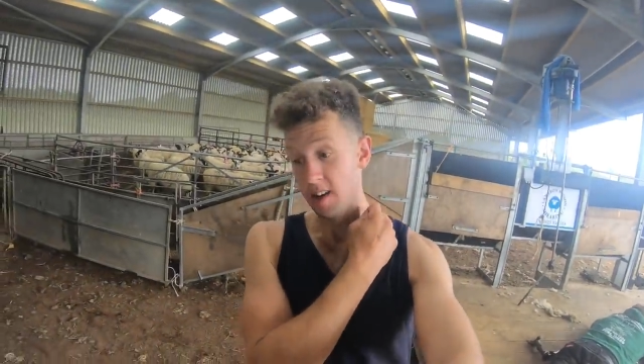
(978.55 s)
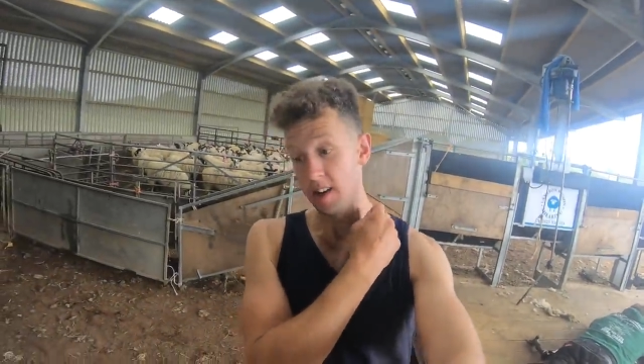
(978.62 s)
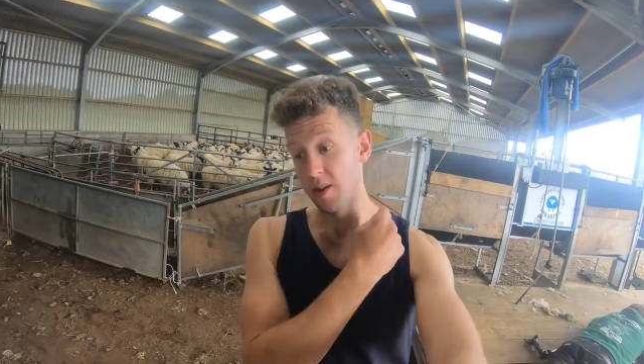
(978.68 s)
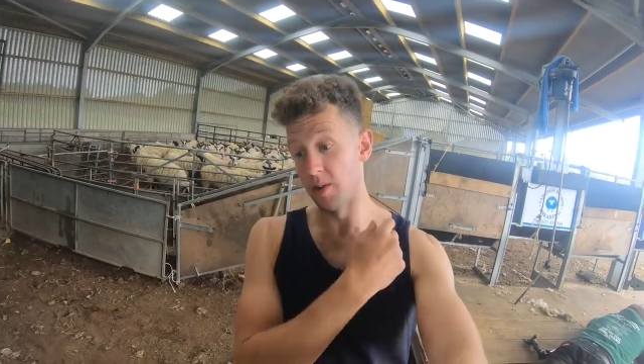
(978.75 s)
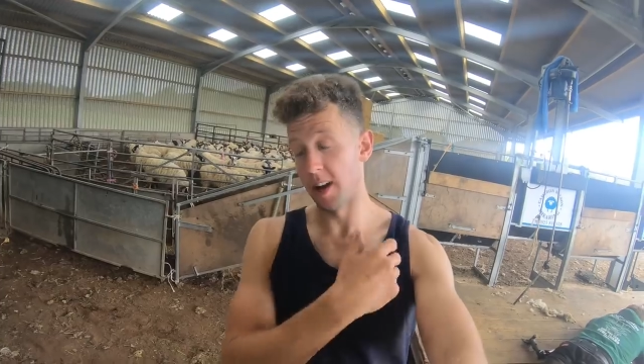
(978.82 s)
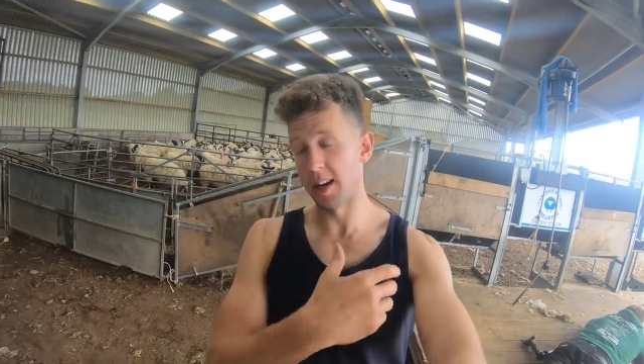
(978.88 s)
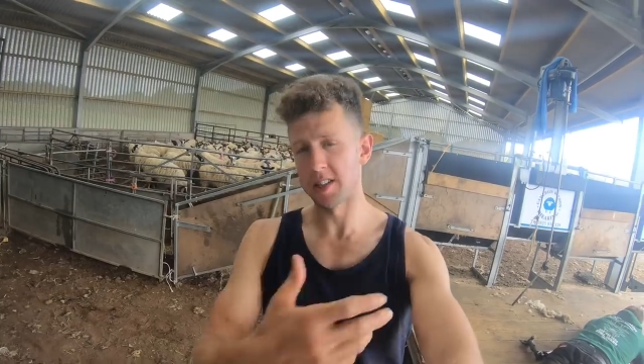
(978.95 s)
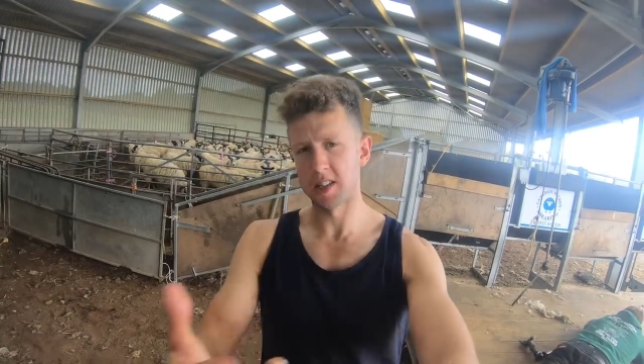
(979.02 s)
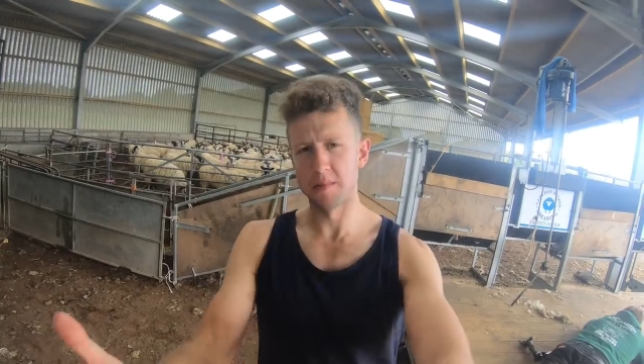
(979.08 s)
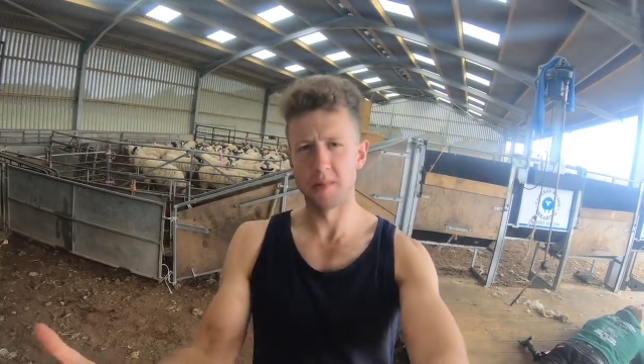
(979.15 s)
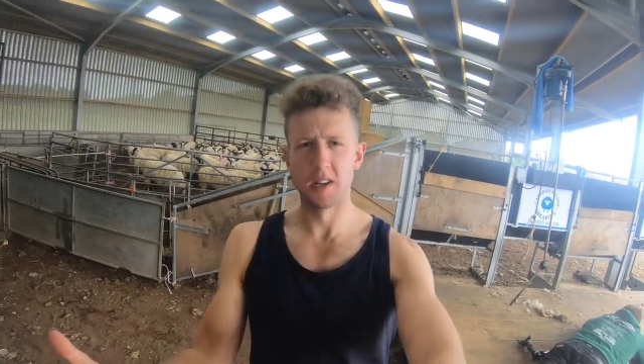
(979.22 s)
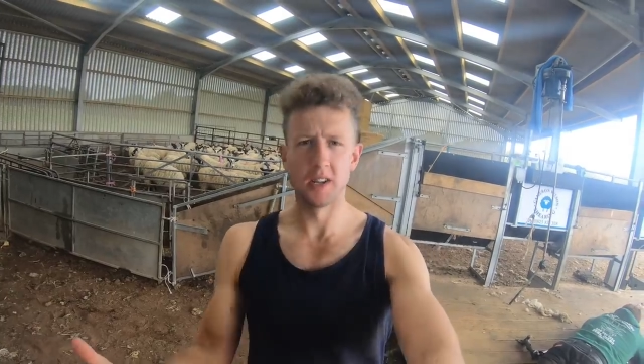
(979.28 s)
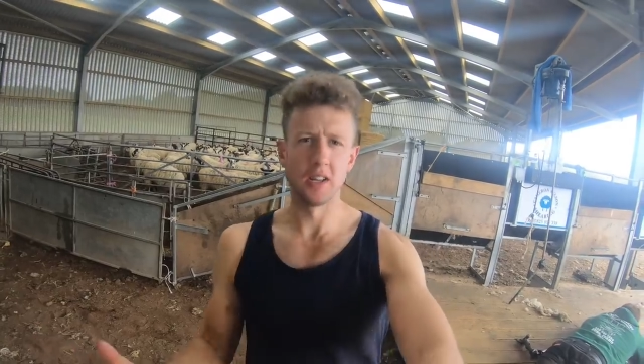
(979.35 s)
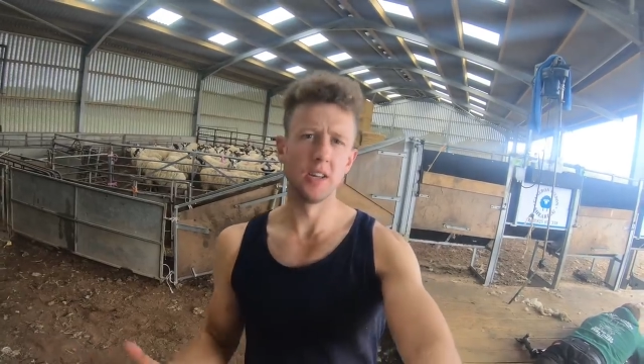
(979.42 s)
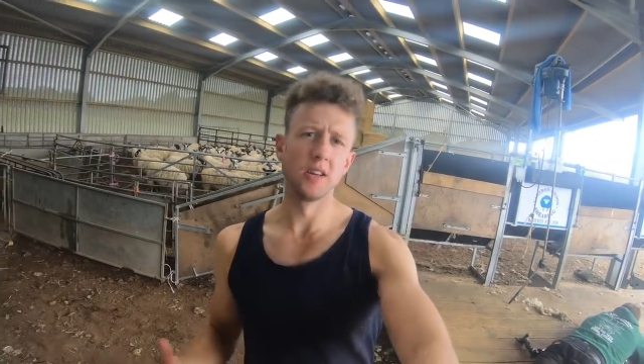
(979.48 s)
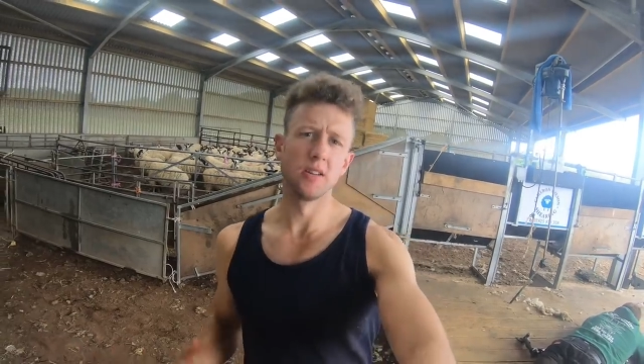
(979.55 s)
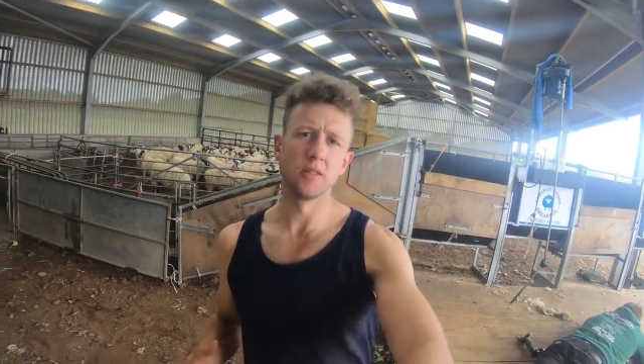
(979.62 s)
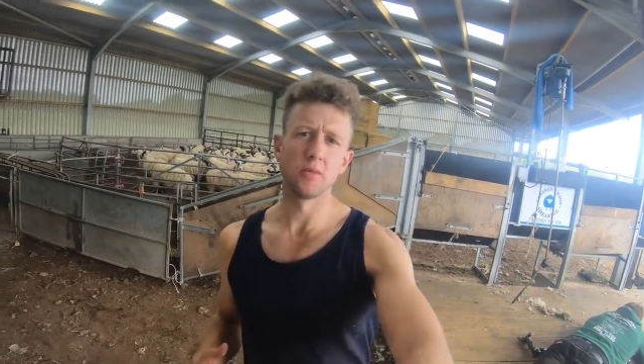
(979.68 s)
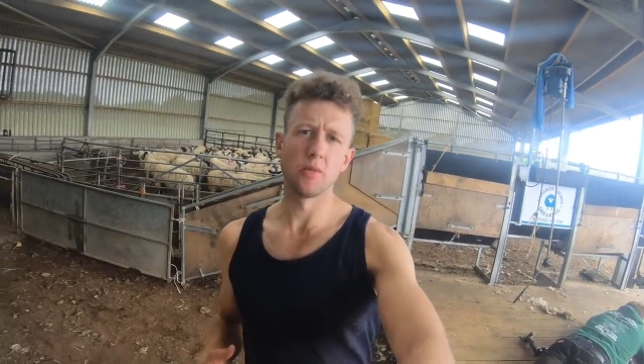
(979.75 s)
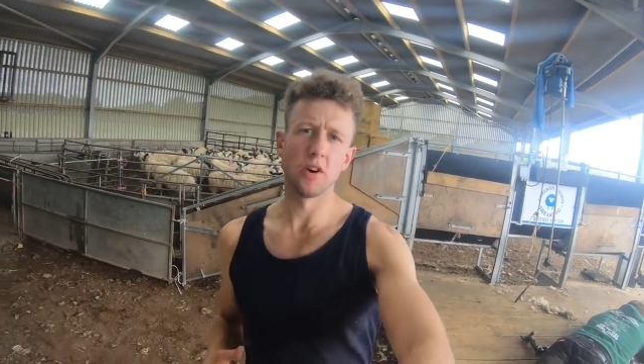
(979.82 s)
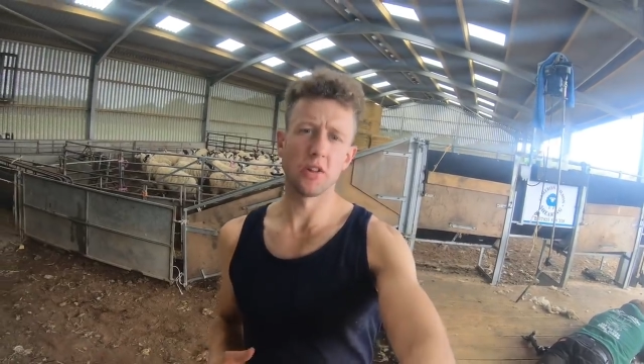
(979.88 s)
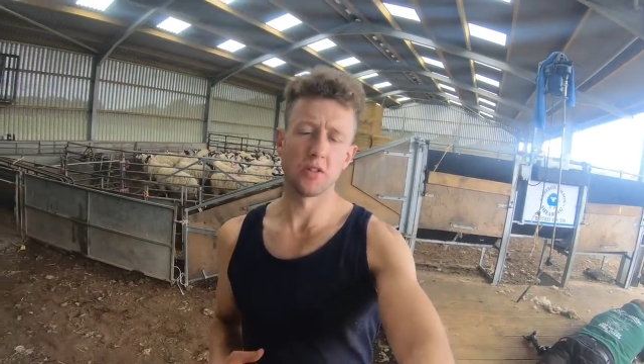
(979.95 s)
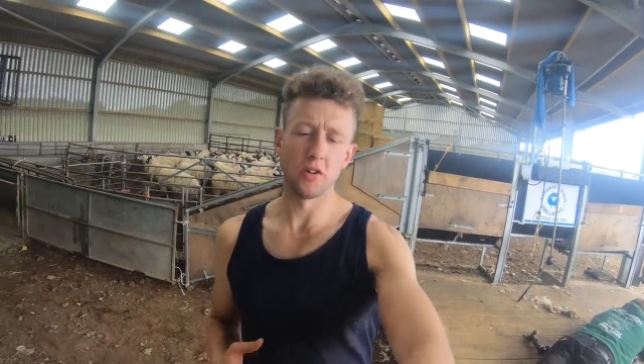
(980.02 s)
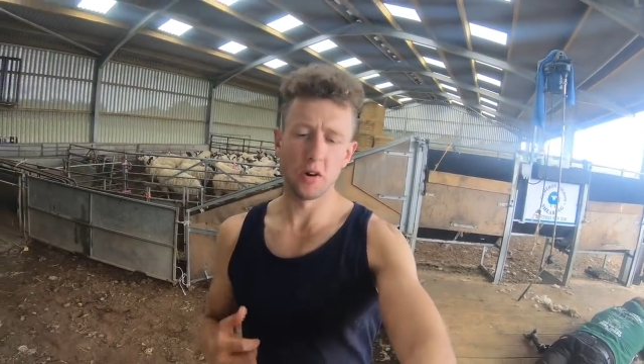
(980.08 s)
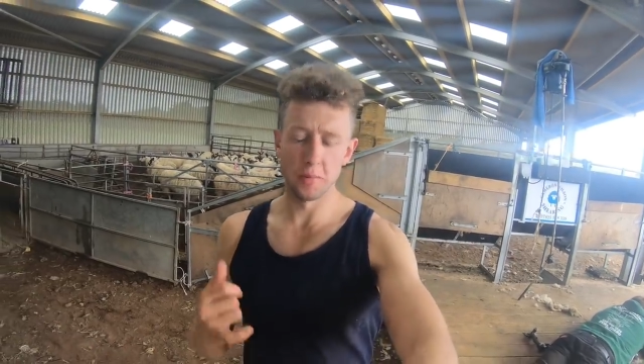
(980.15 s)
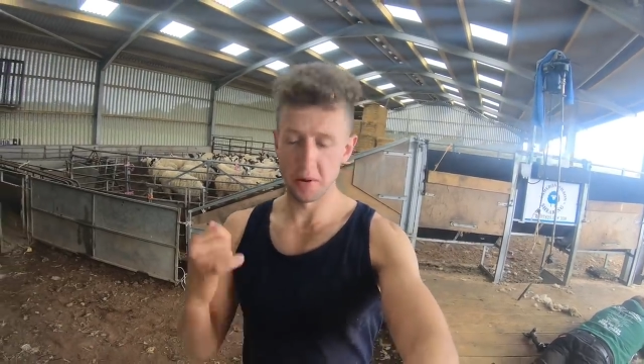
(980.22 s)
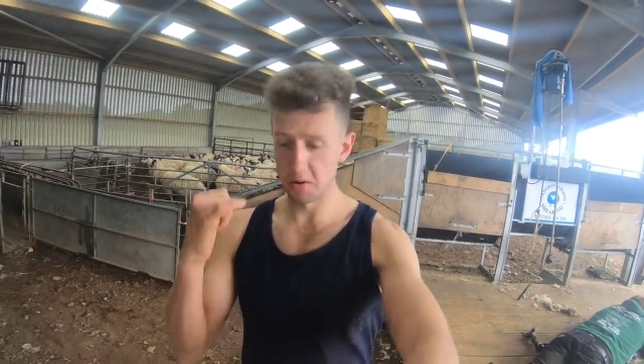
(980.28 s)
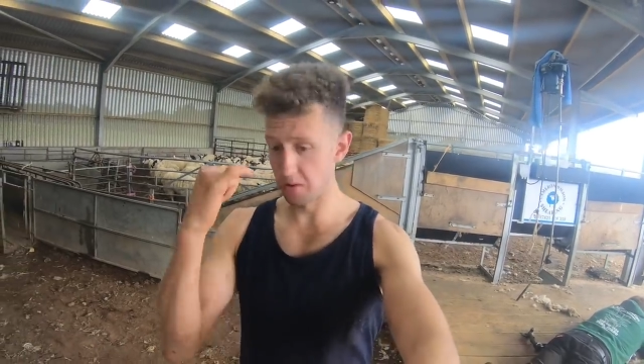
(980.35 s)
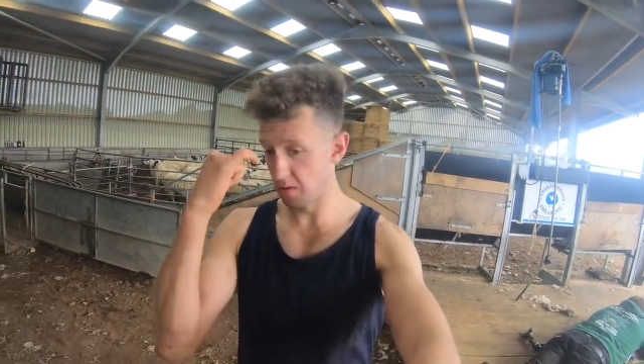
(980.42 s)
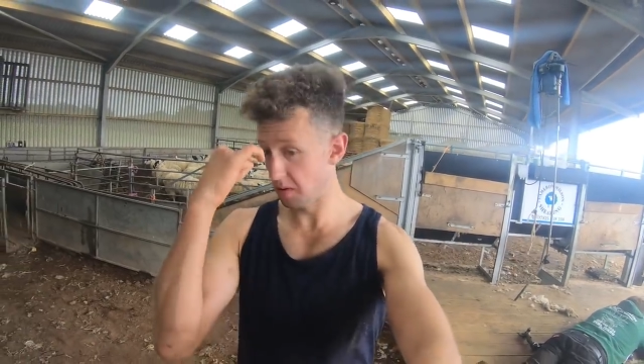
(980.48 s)
They were asking me what I thought
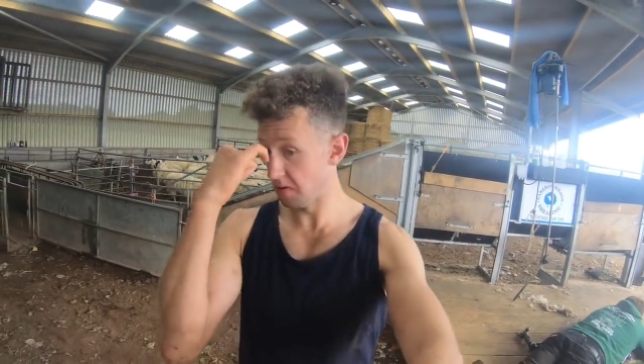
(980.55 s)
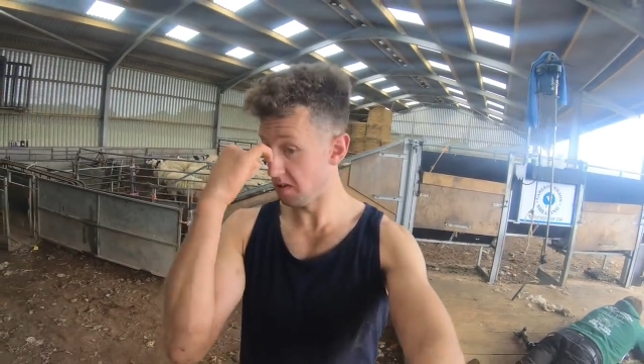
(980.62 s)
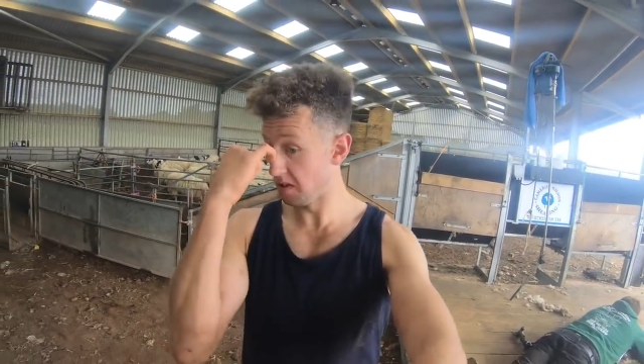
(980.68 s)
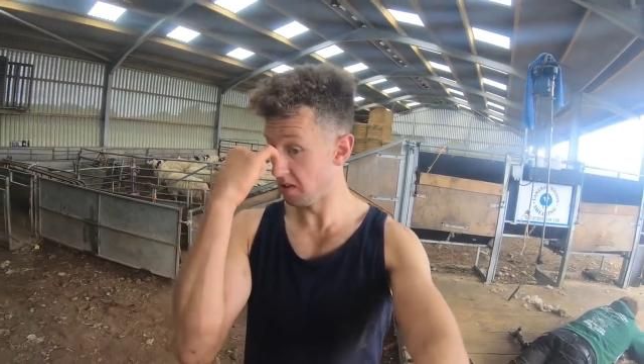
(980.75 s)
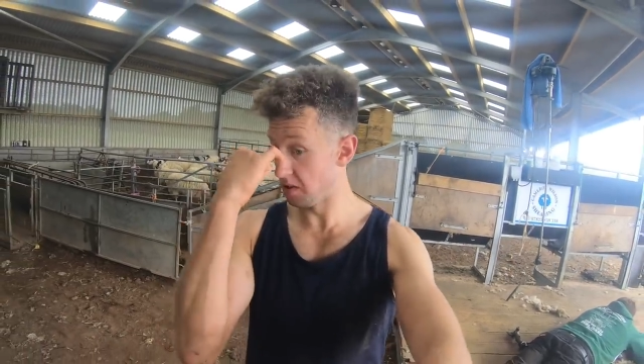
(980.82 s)
about,